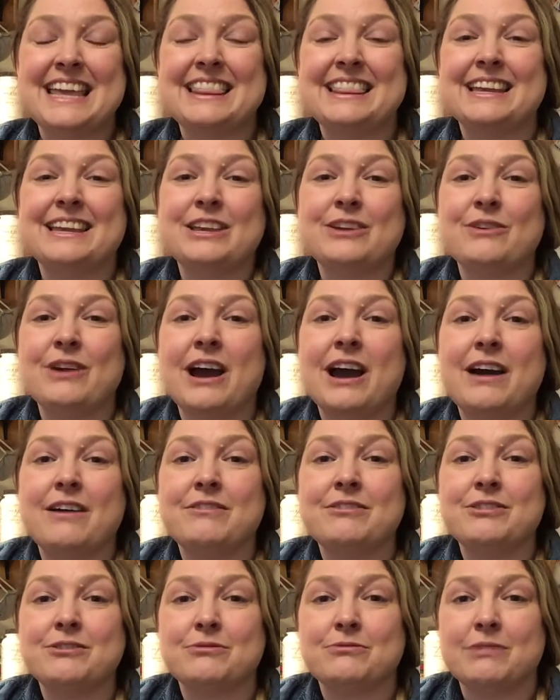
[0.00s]
that you
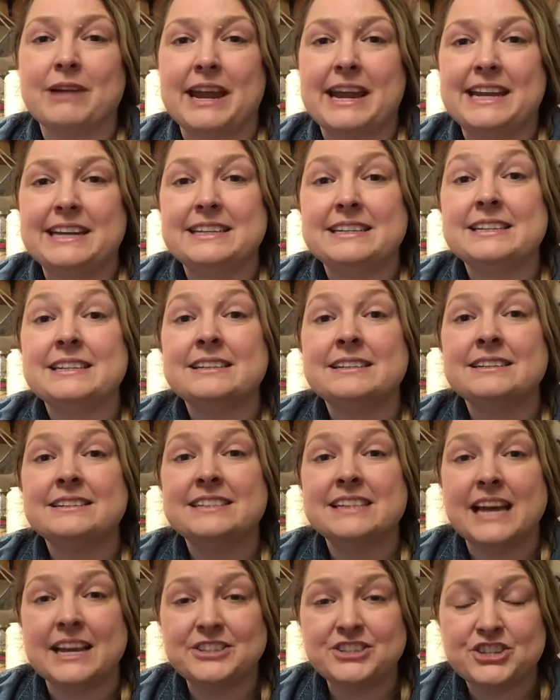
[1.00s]
have the right
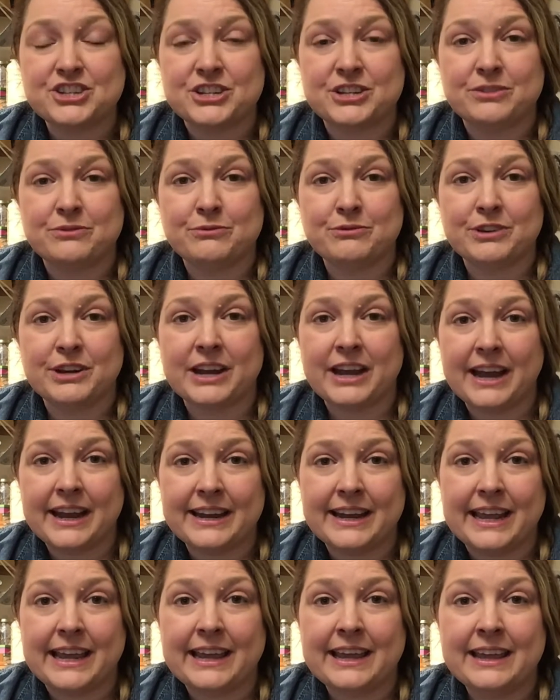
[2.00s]
tension for
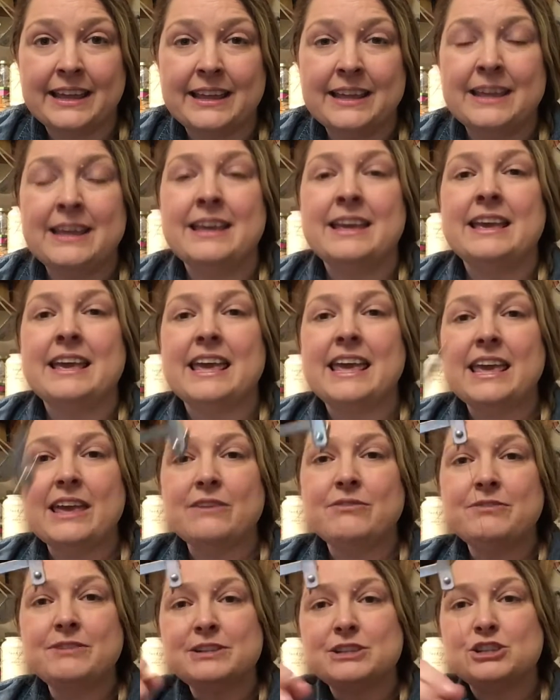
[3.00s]
cutting.
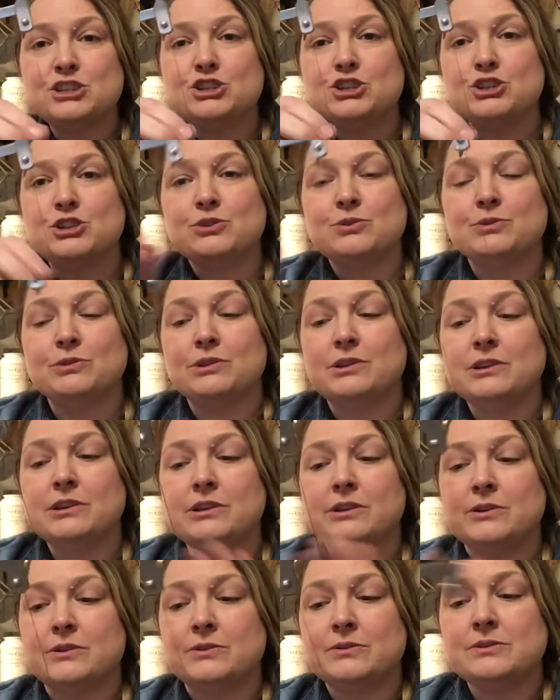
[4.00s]
If it's too
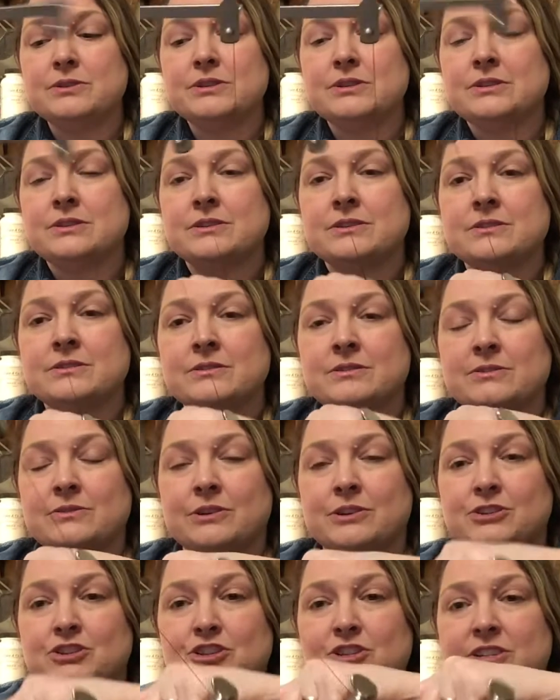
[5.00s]
loose, so
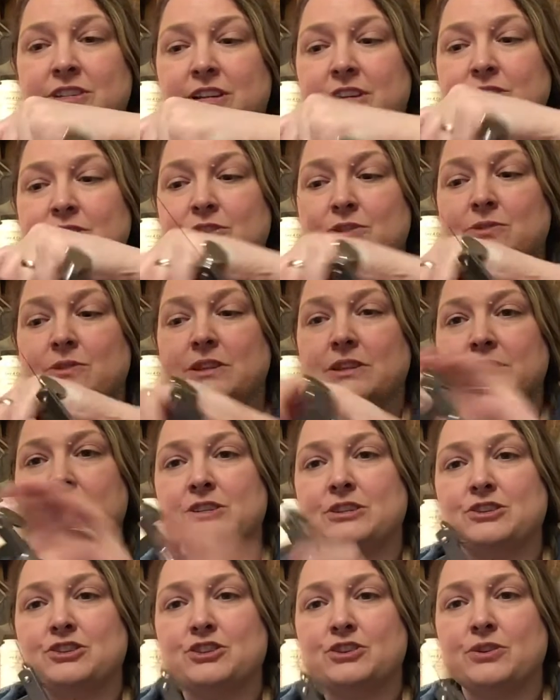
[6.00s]
I'll just undo this
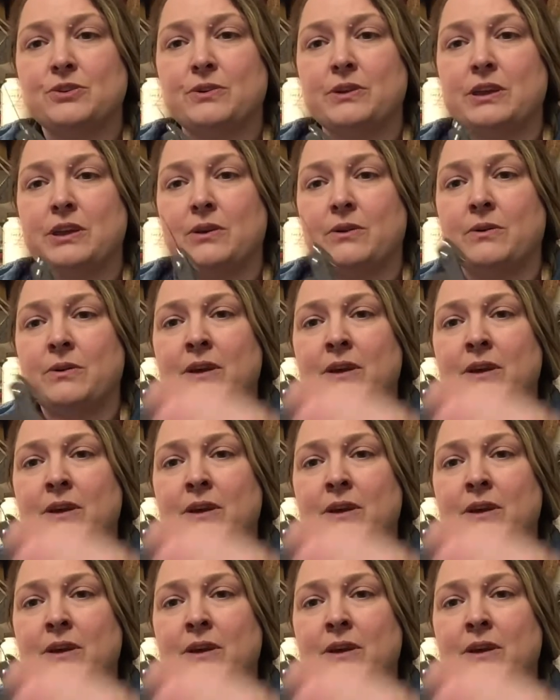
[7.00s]
and show you,